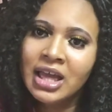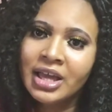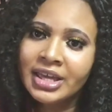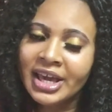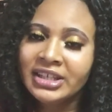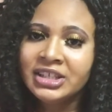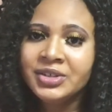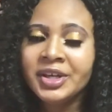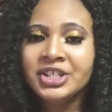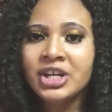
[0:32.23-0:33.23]
Yes, as you
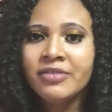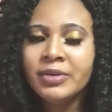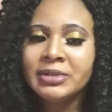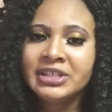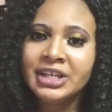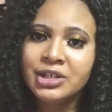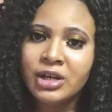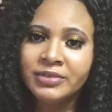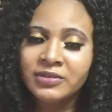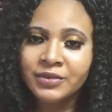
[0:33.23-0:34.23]
can tell from the title of
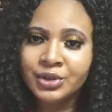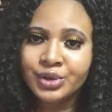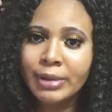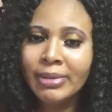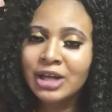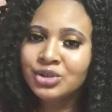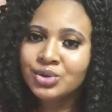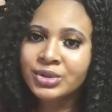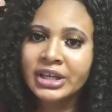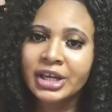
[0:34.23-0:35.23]
this video, I plan to do
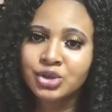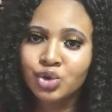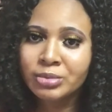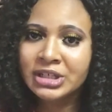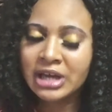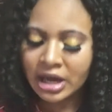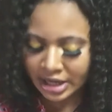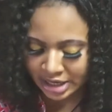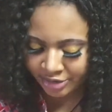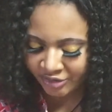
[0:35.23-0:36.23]
the Get to Know Me talk,
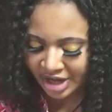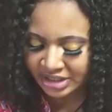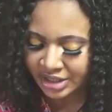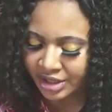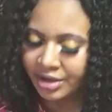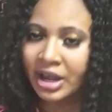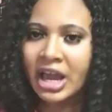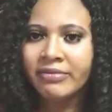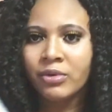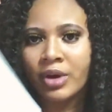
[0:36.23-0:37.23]
and right here I
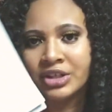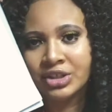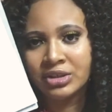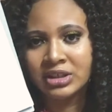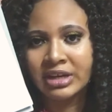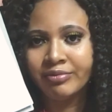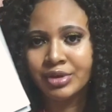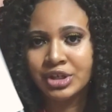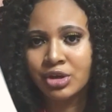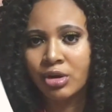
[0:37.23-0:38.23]
have questions I've
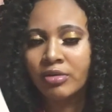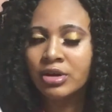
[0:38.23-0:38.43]
written off